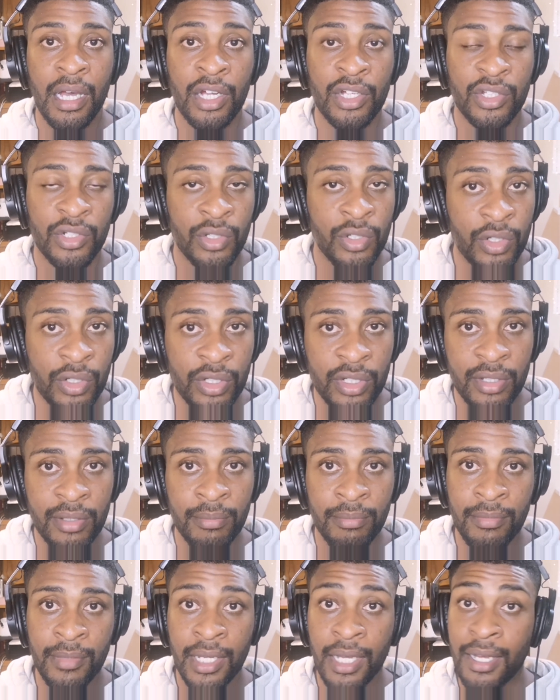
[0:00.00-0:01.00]
I can hug
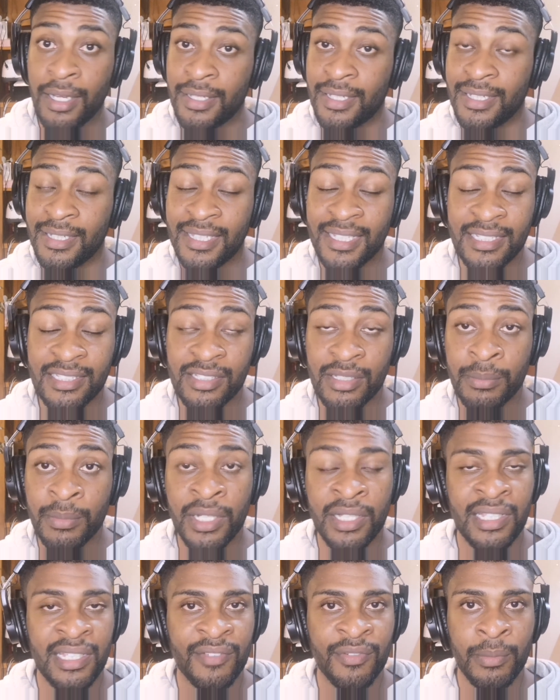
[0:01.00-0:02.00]
them, I can kiss
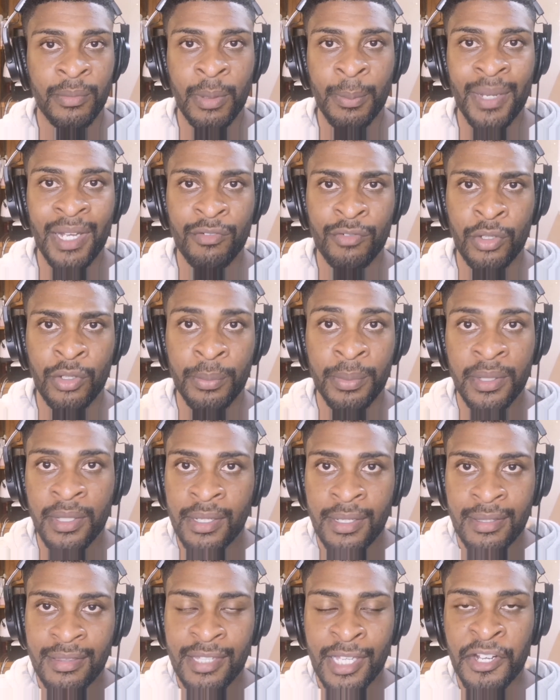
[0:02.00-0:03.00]
them, I can give them a back rub.
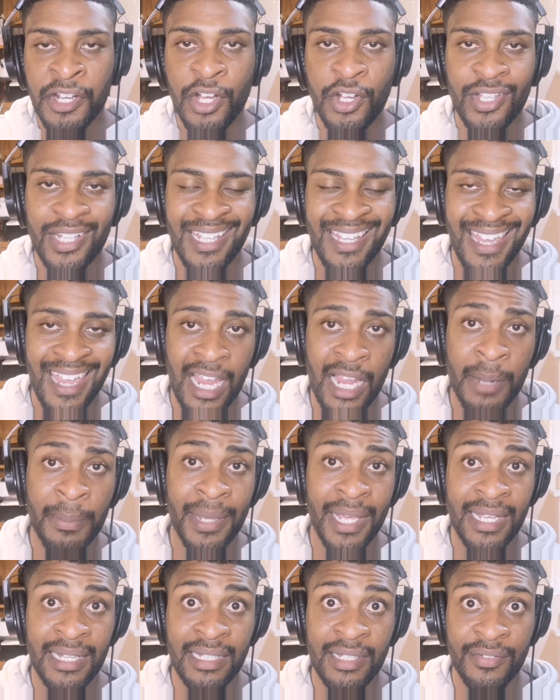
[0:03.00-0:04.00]
They're not going to care
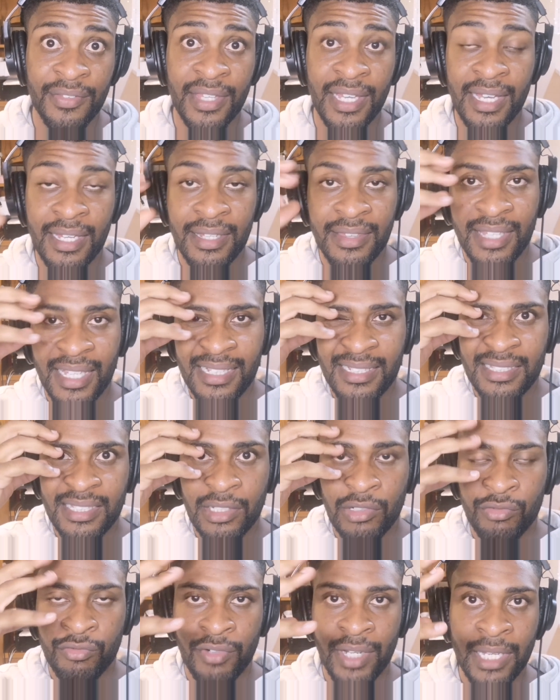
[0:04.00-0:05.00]
about any of that. They
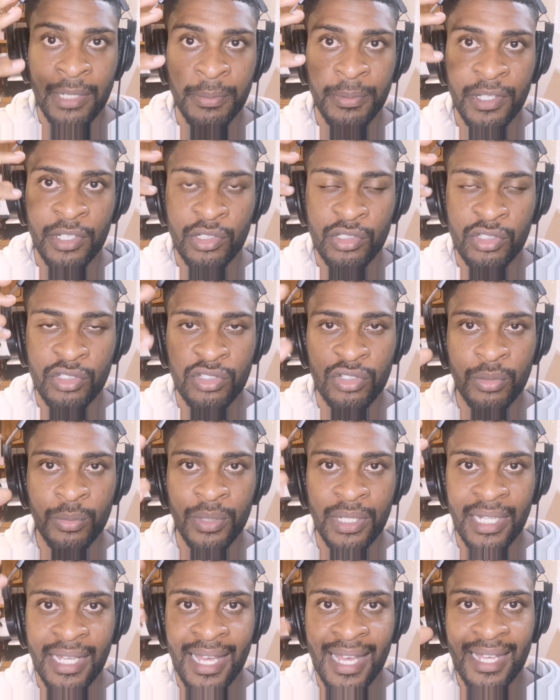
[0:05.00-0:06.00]
see red because
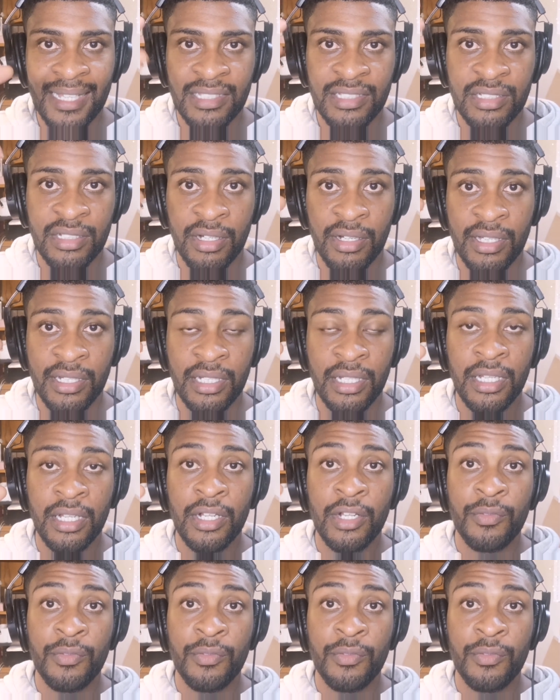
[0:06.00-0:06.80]
someone has died.